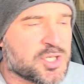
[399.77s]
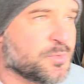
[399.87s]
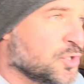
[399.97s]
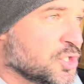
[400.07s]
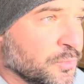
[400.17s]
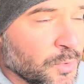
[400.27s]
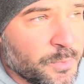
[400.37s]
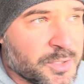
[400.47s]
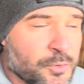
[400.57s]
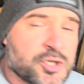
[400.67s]
but she will
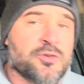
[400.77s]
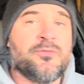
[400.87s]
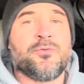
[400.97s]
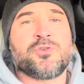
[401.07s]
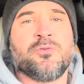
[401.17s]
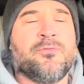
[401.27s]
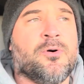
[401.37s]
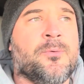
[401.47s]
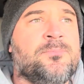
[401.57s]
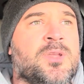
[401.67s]
be Russian first of
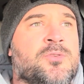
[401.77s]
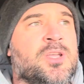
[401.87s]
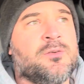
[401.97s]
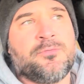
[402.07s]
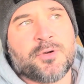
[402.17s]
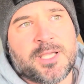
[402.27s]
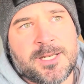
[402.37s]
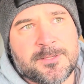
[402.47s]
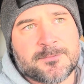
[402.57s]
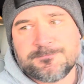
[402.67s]
all. So never forget
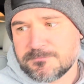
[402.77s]
it.